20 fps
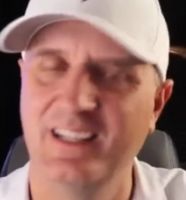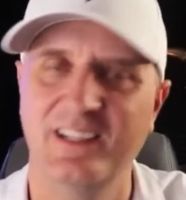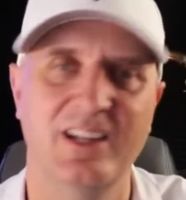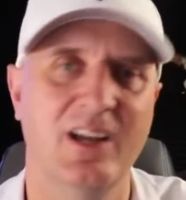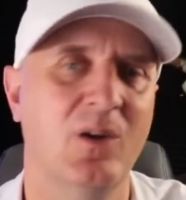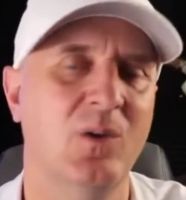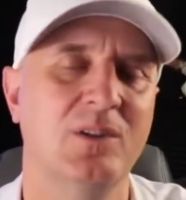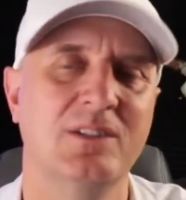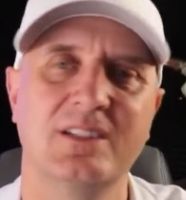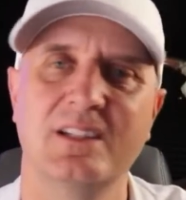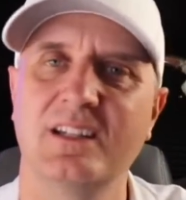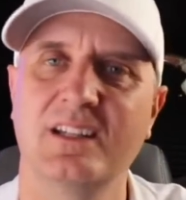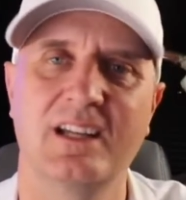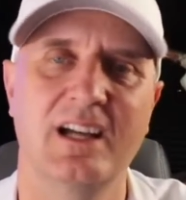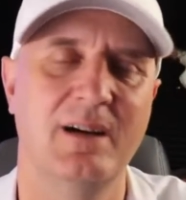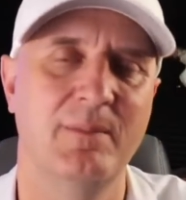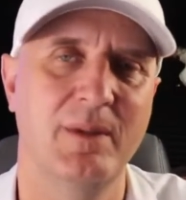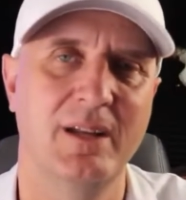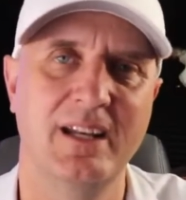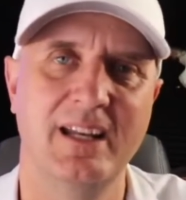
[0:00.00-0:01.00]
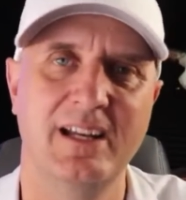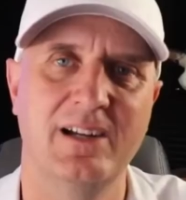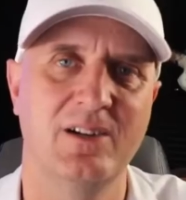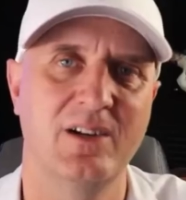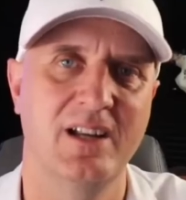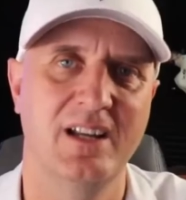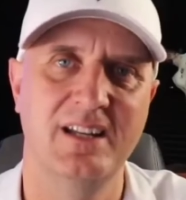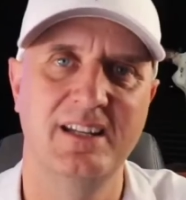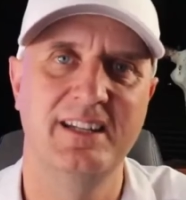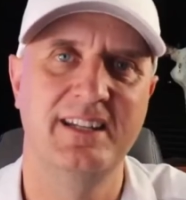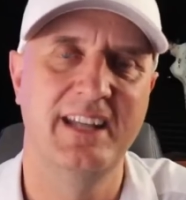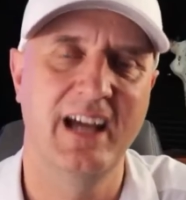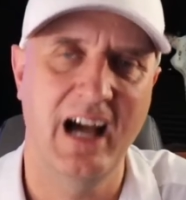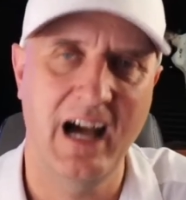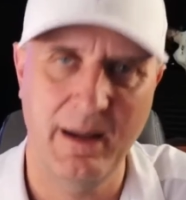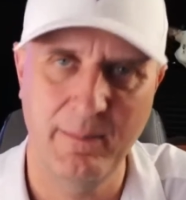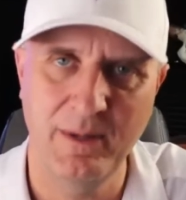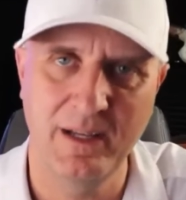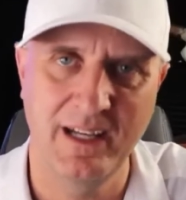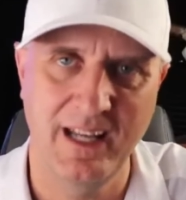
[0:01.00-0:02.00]
No one's going to come in here and
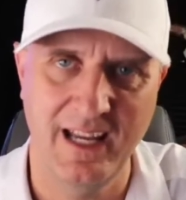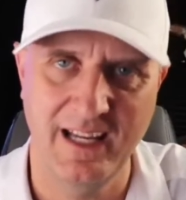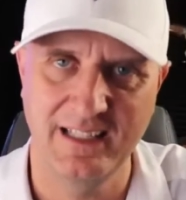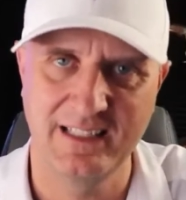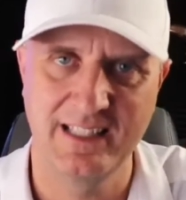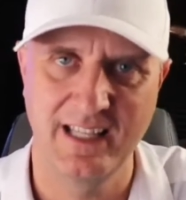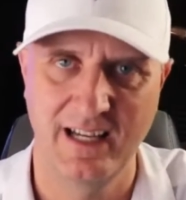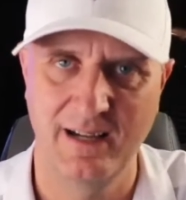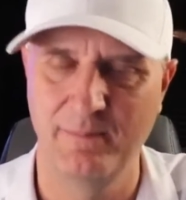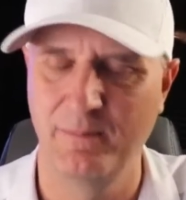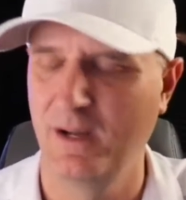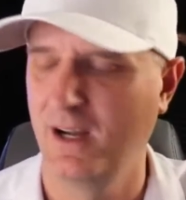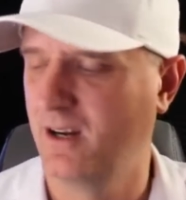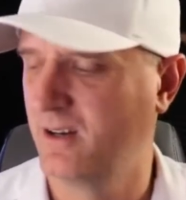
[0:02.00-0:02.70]
dominate them.